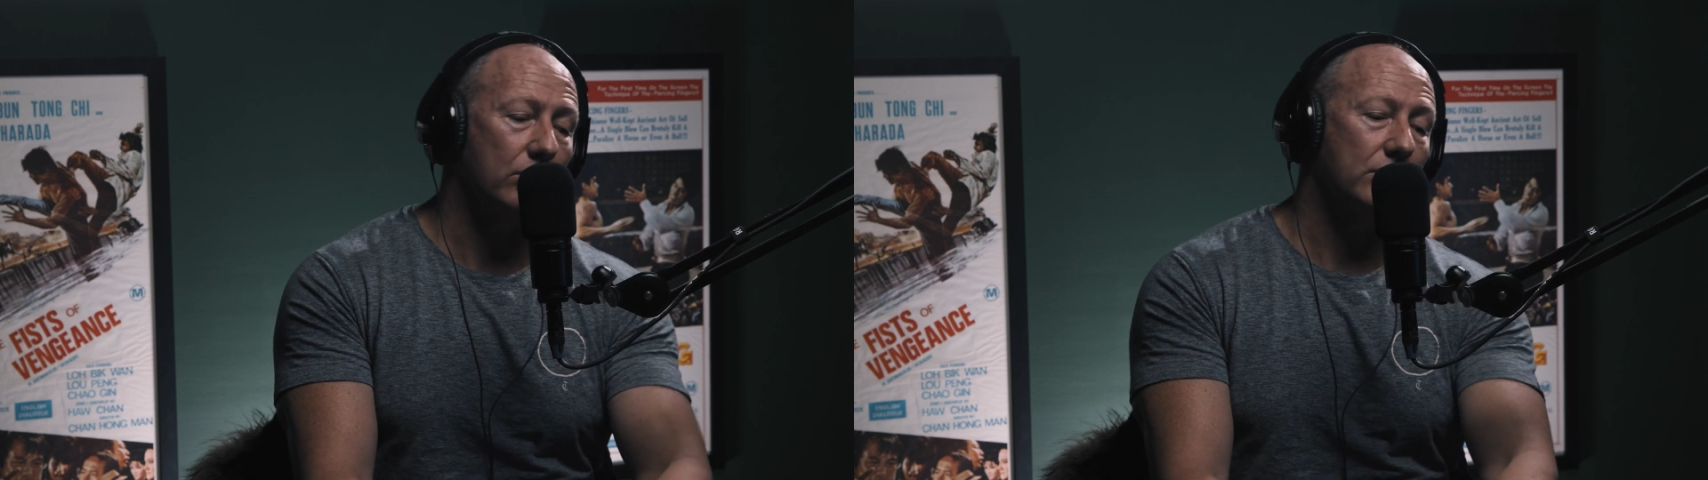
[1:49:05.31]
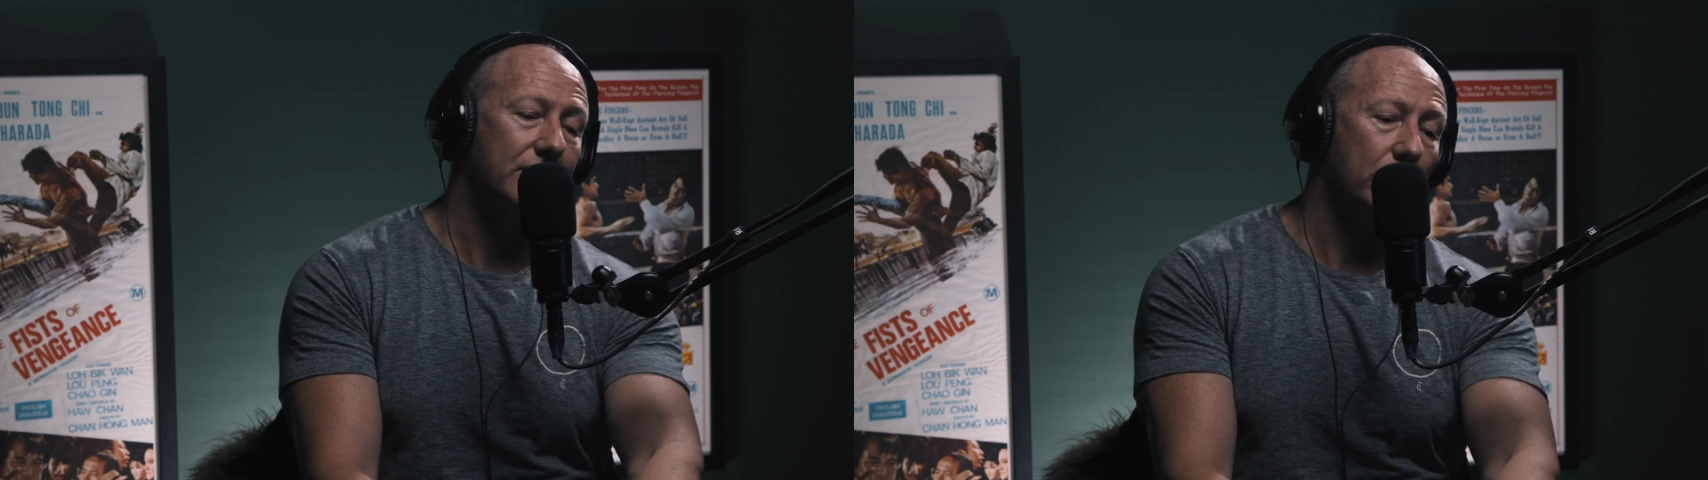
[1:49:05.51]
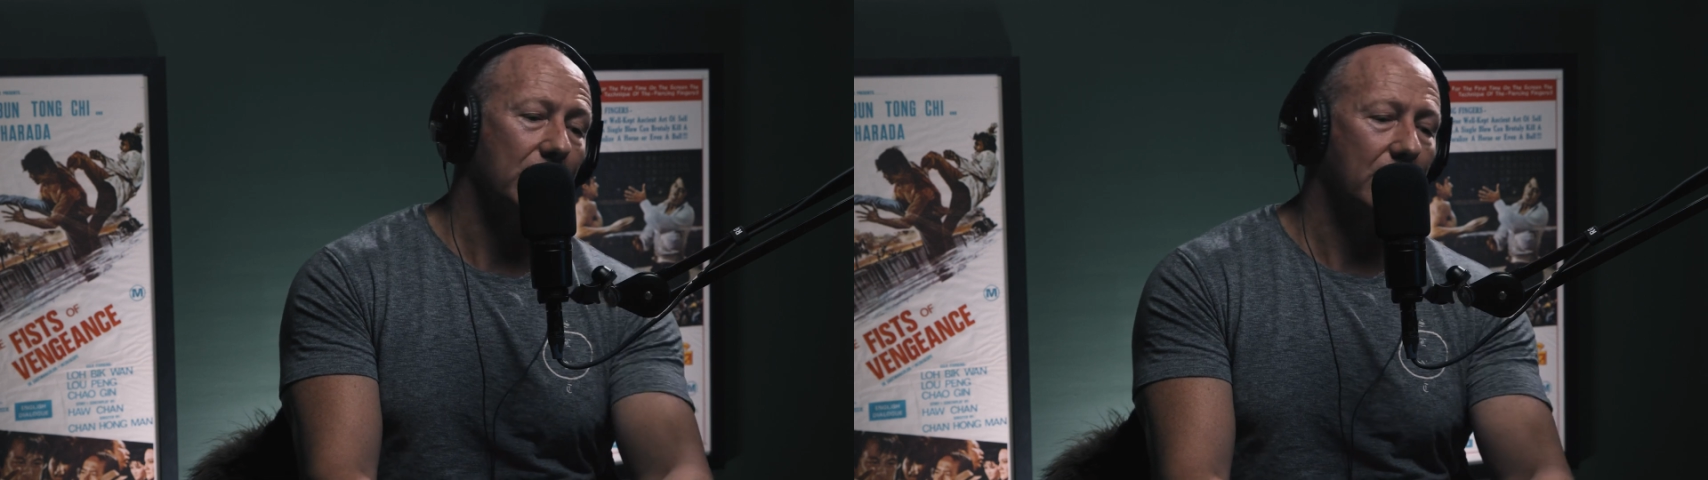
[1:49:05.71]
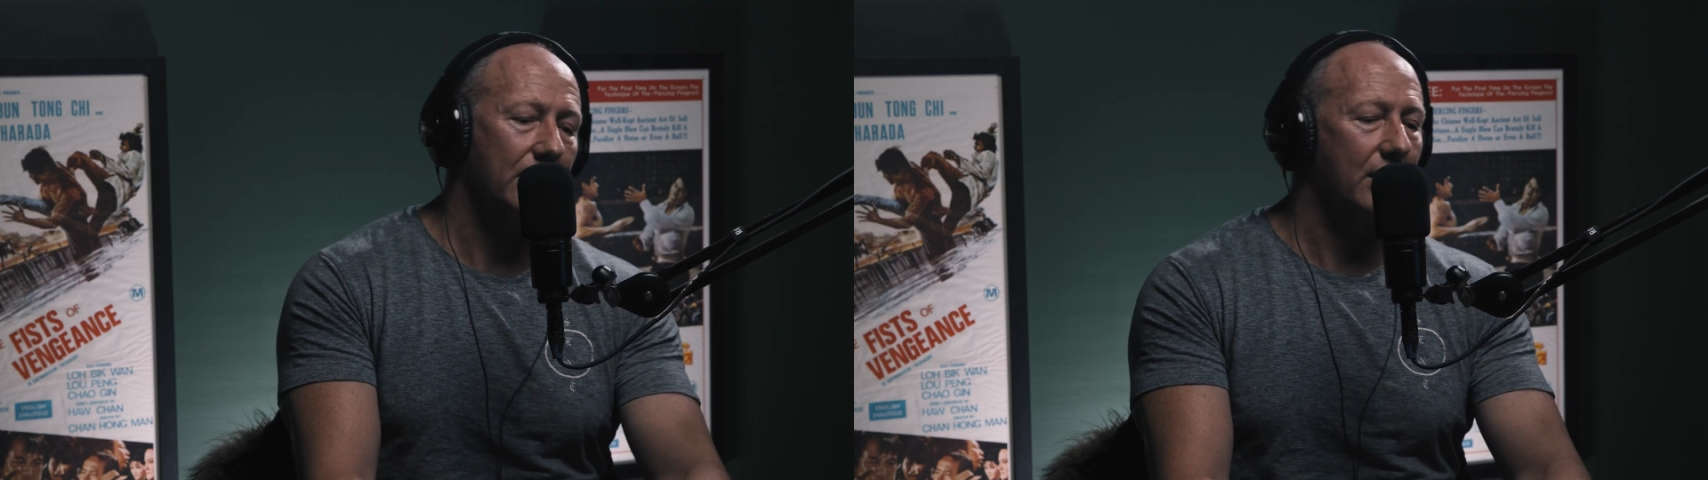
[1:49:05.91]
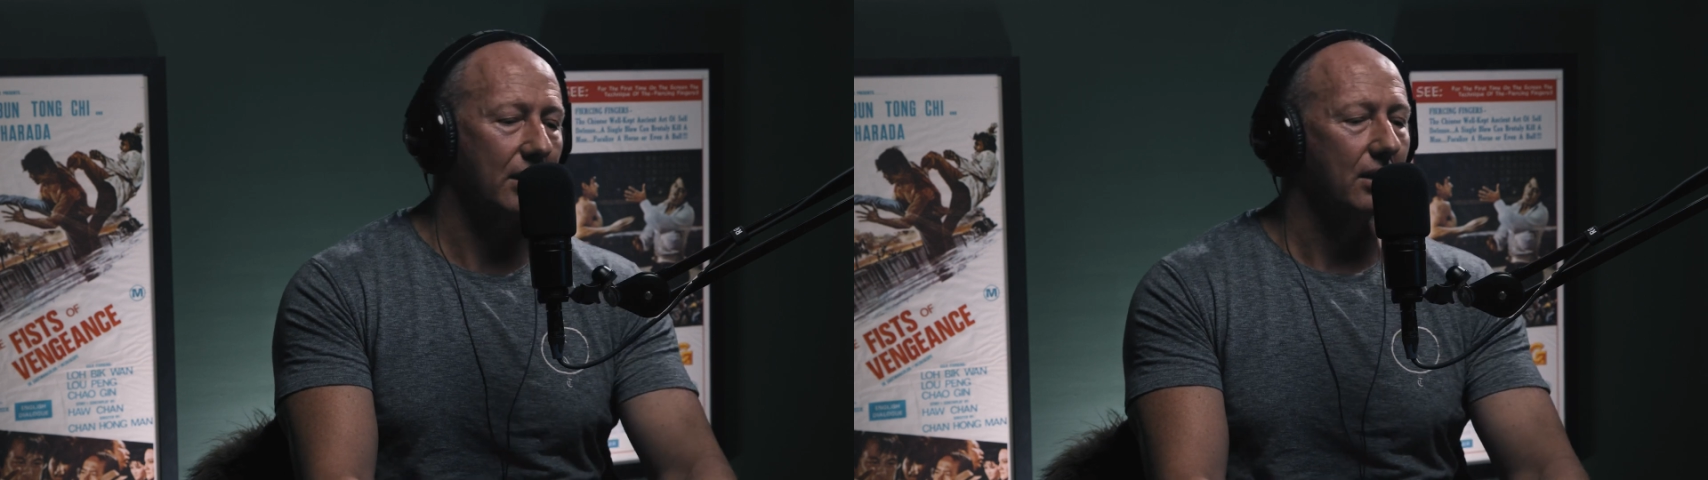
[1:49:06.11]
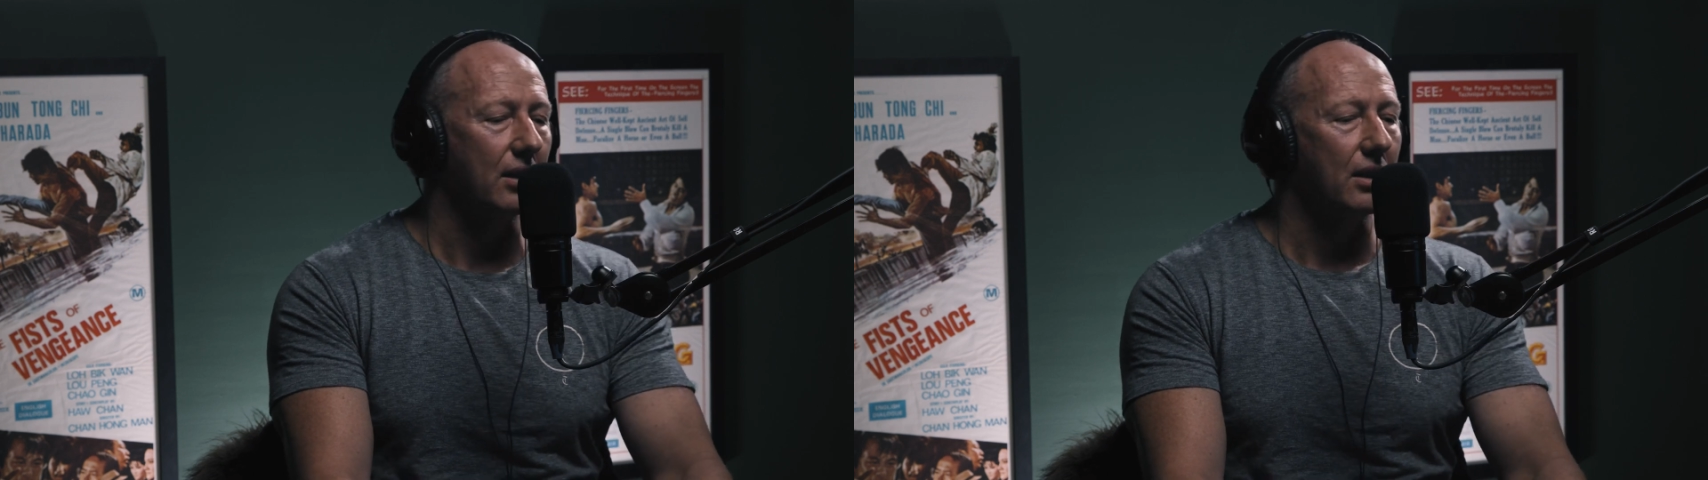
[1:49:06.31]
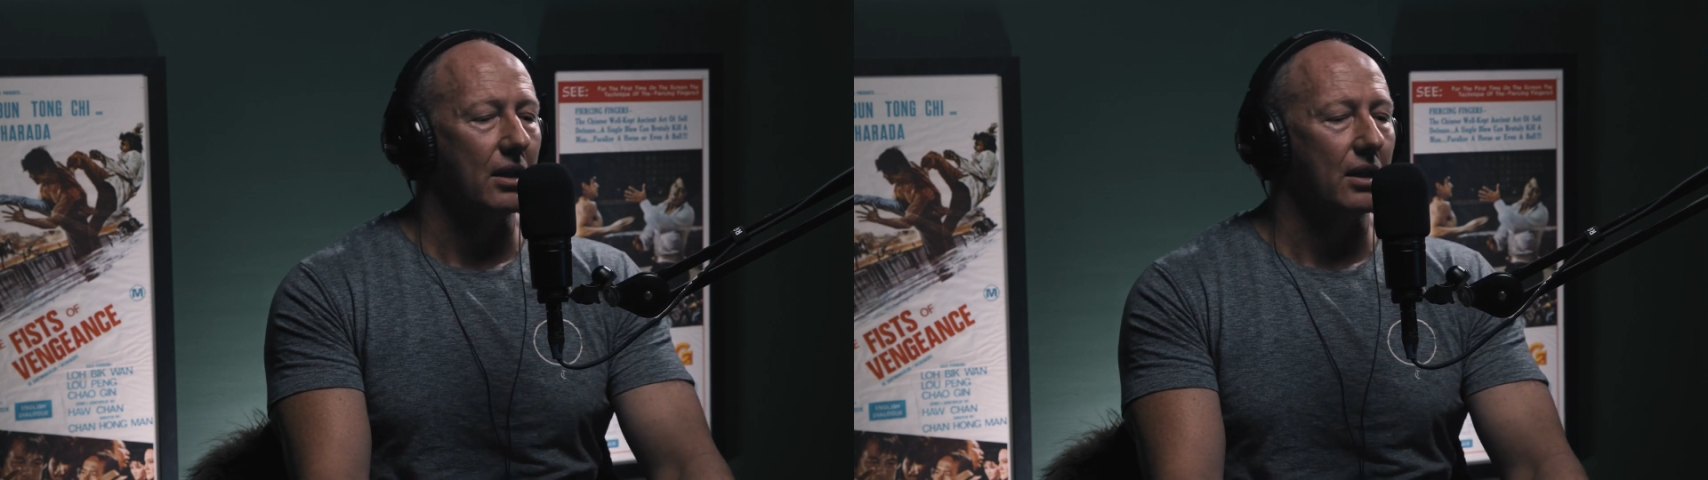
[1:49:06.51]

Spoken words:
or someone like that,